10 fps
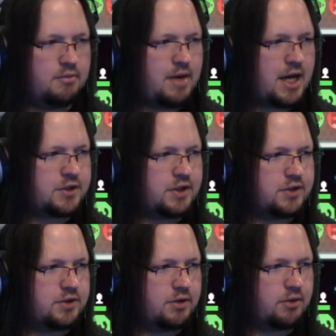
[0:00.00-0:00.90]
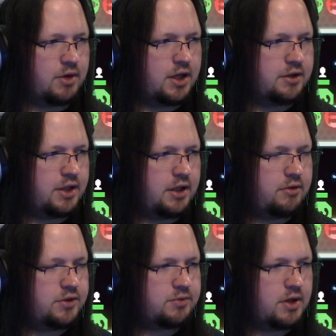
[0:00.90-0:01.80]
Maxie's doing a run. Did he
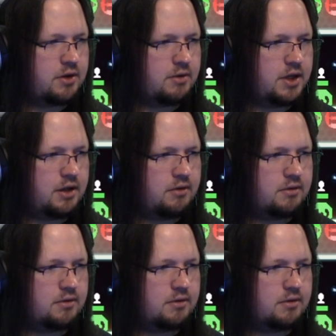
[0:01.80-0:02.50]
do his run already?